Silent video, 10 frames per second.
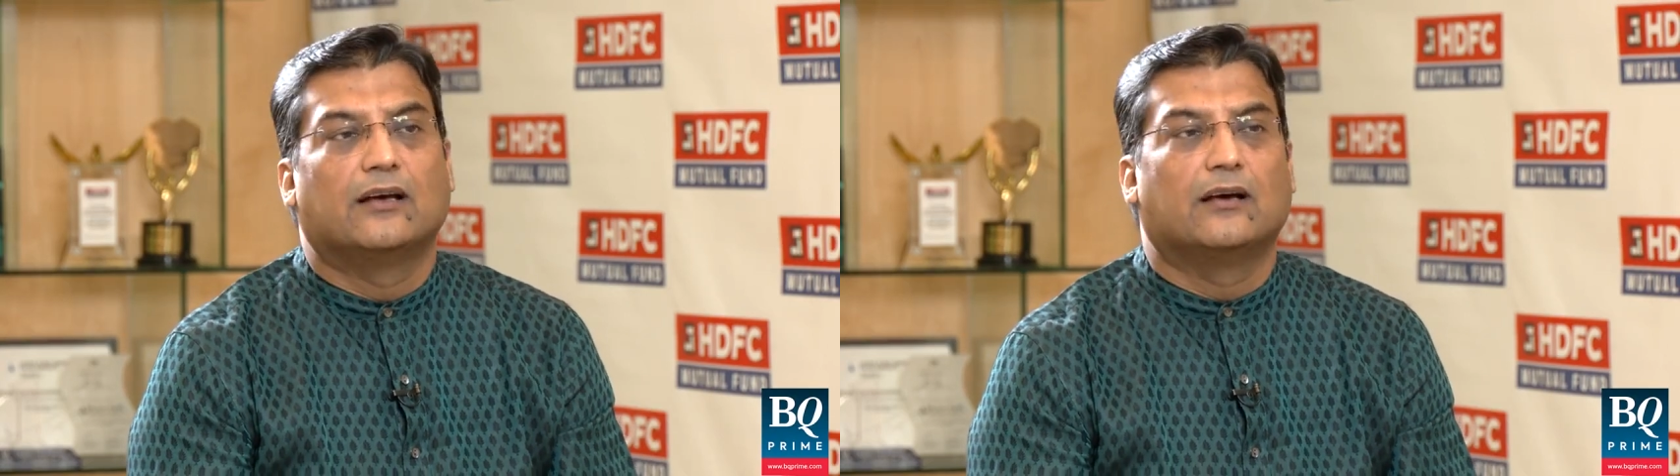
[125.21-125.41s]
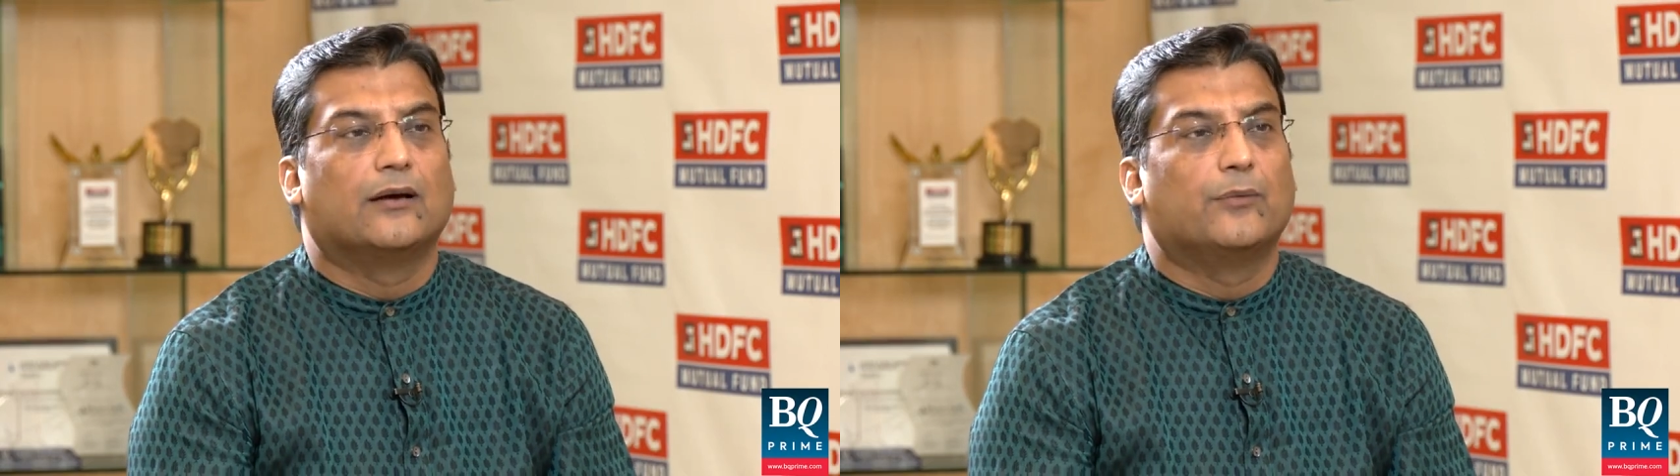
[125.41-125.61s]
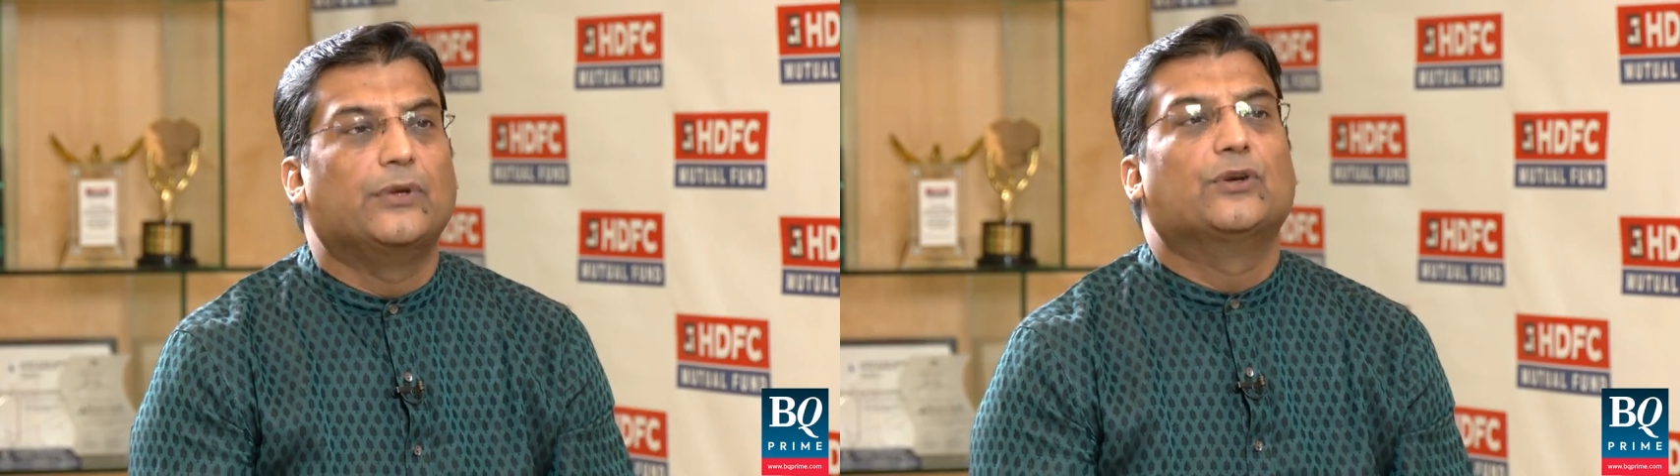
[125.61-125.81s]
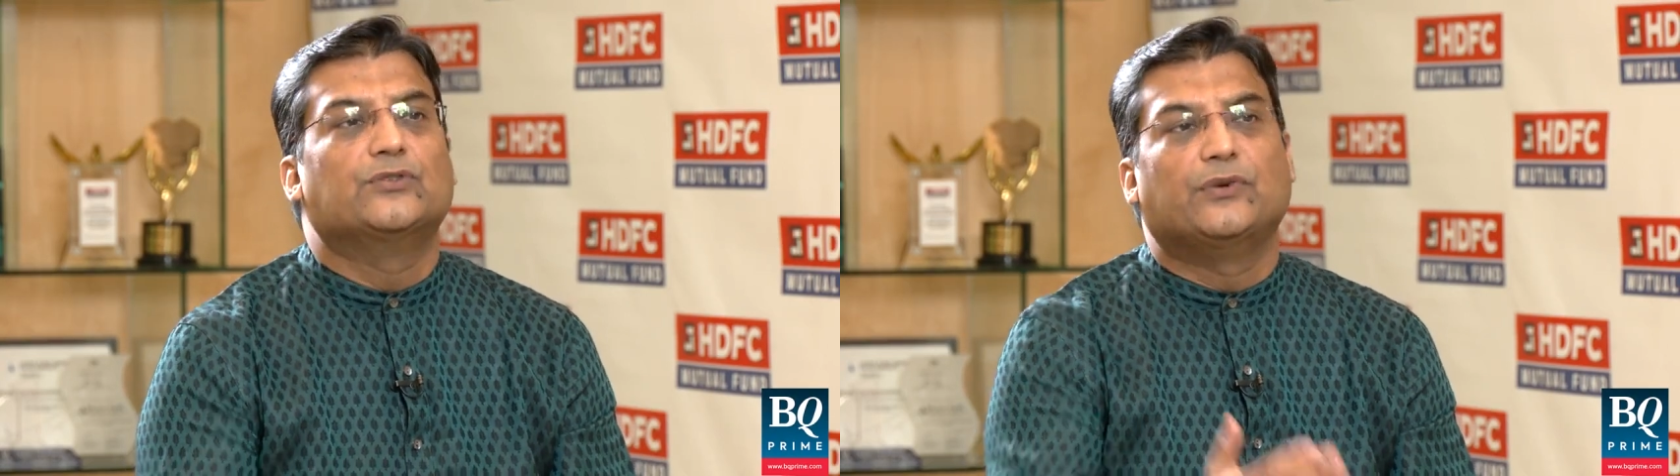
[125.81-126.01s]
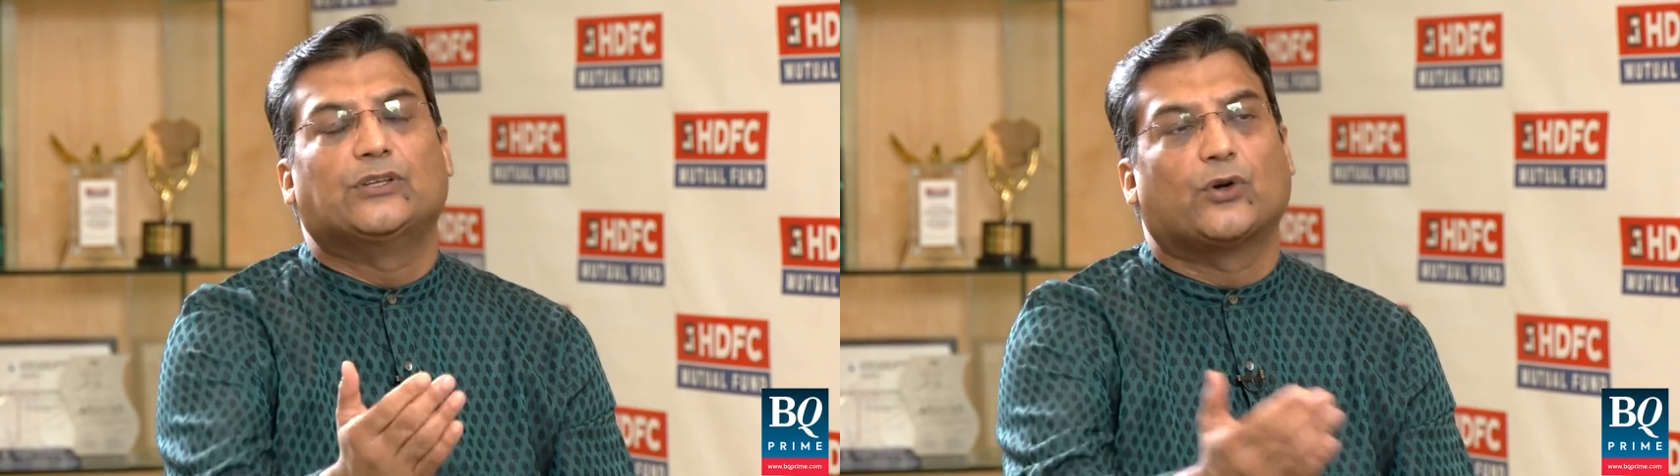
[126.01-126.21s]
uh,
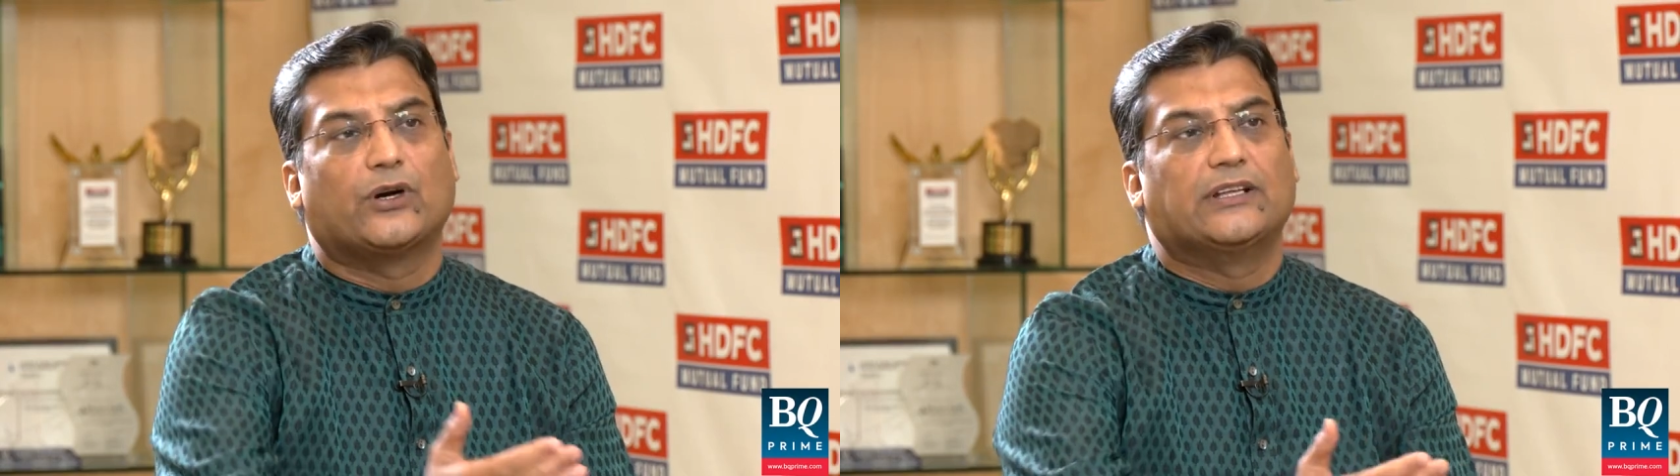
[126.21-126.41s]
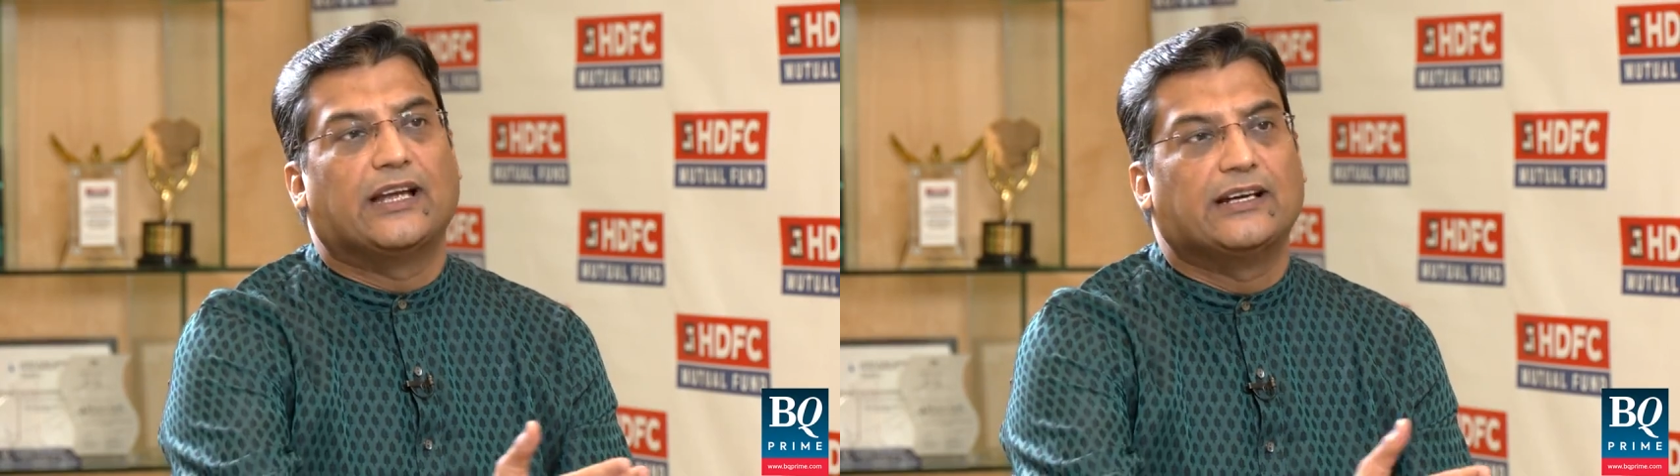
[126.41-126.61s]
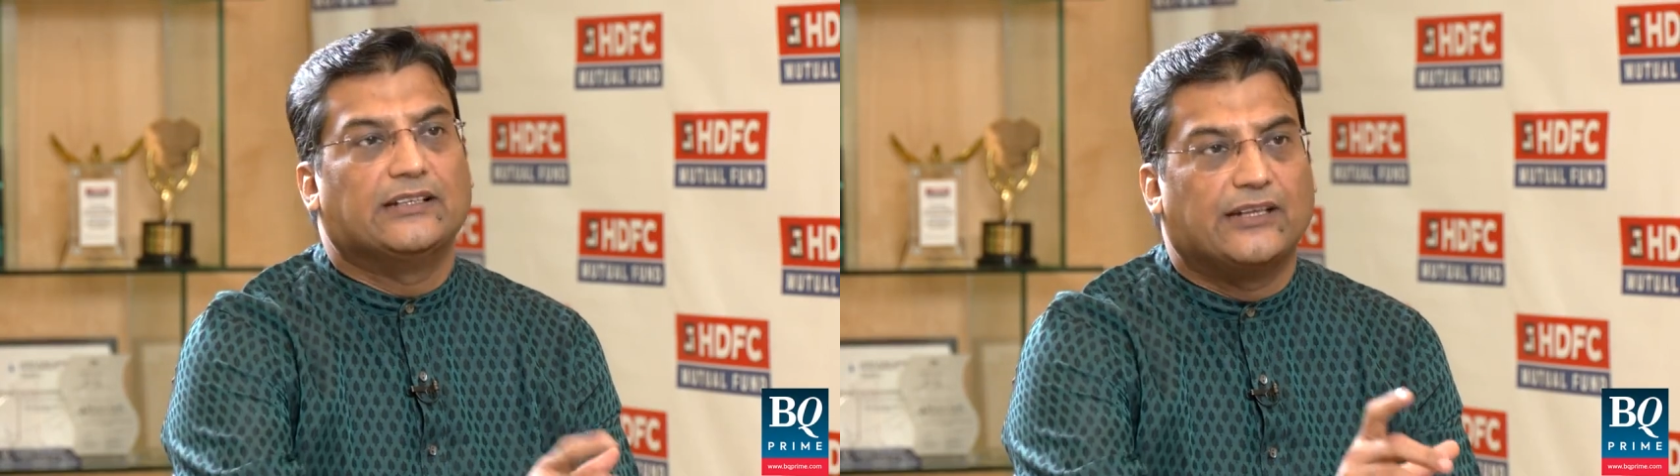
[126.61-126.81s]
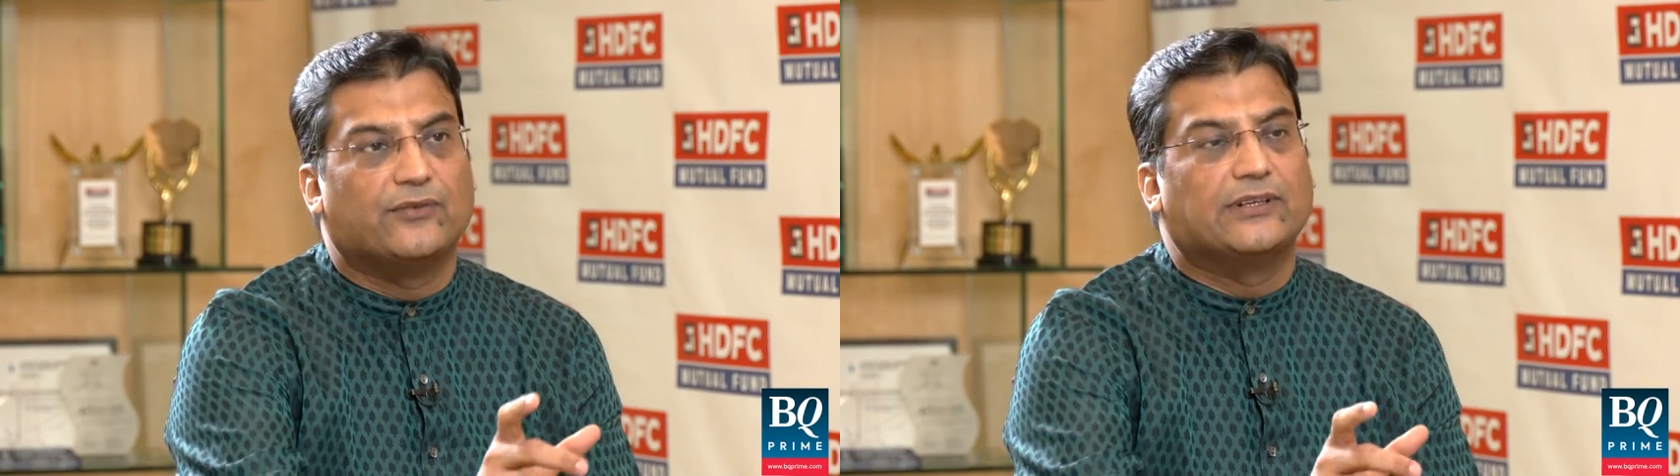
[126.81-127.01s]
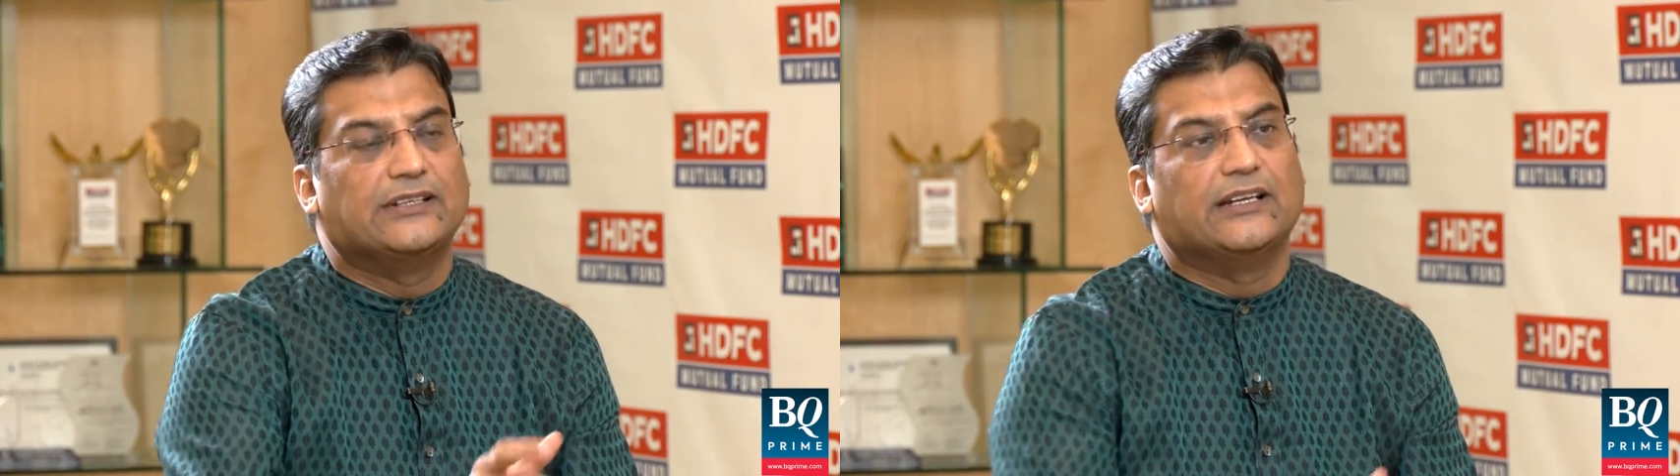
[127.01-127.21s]
because we thought that
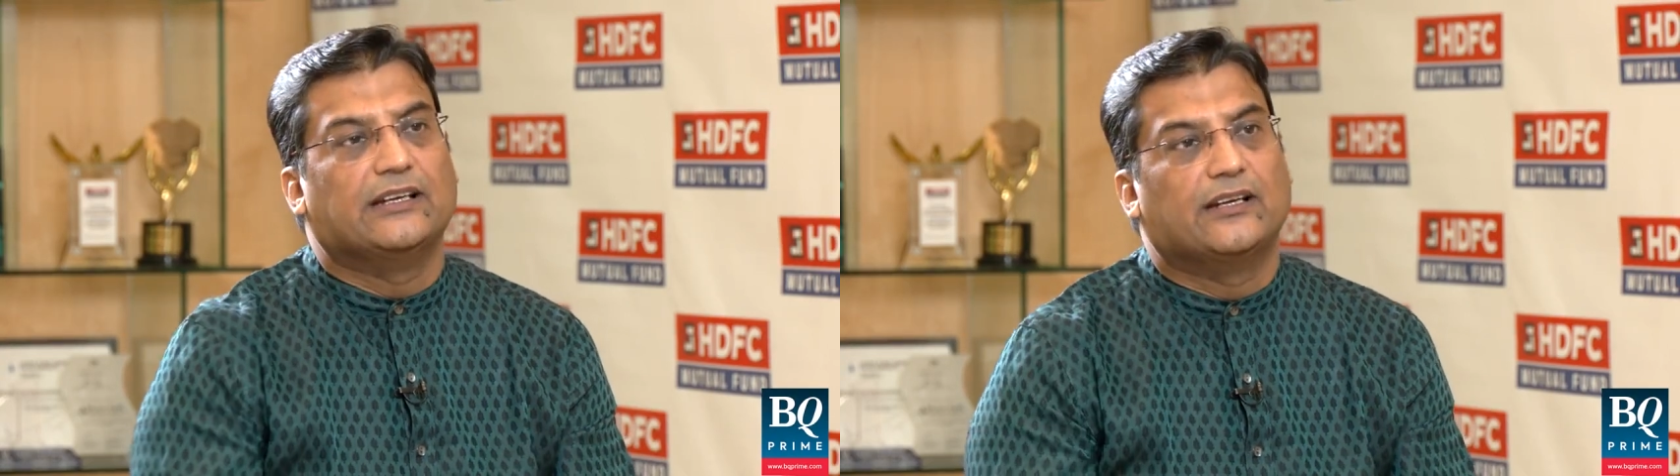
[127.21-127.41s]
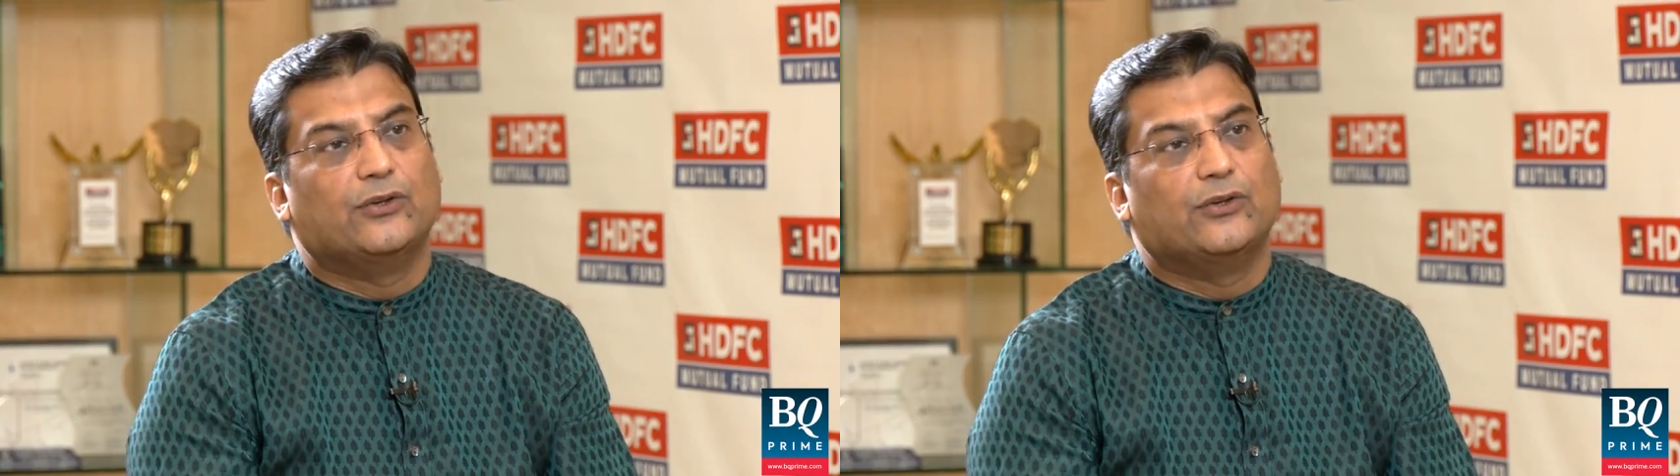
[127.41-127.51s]
given the